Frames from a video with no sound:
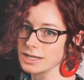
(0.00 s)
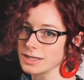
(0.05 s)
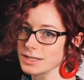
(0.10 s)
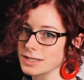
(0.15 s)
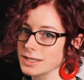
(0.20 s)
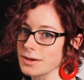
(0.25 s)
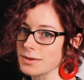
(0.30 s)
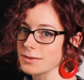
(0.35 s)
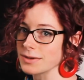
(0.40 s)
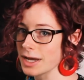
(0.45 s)

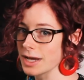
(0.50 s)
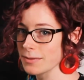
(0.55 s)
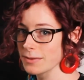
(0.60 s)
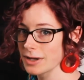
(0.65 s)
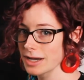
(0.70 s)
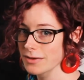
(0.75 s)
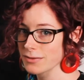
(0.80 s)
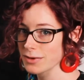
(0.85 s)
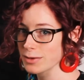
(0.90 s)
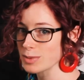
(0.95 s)
So now we
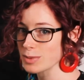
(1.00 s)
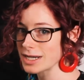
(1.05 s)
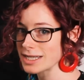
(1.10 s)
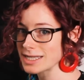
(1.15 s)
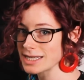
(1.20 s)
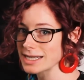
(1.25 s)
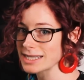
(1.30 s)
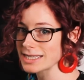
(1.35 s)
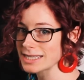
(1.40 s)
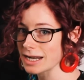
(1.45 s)
have our
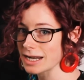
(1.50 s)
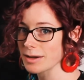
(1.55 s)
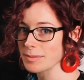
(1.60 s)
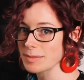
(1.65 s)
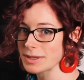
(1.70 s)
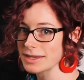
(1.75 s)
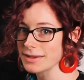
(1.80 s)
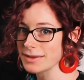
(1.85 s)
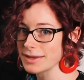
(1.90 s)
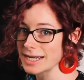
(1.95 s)
bracelet set up
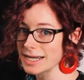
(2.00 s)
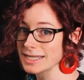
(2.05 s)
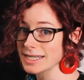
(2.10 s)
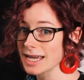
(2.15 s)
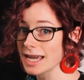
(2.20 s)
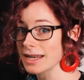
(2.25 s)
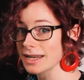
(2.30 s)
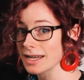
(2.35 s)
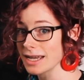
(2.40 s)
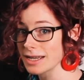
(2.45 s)
in the light
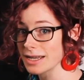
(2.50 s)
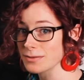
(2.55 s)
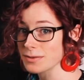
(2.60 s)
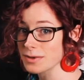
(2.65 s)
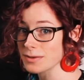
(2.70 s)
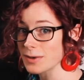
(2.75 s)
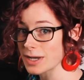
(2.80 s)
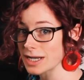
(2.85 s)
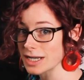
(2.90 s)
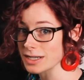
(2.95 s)
tent and we're
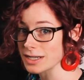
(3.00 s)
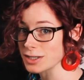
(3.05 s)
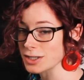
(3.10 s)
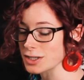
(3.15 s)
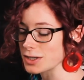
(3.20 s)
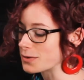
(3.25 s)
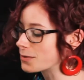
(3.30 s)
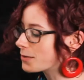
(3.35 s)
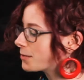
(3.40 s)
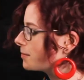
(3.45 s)
ready to
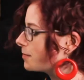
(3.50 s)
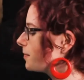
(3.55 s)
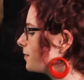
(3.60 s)
shoot.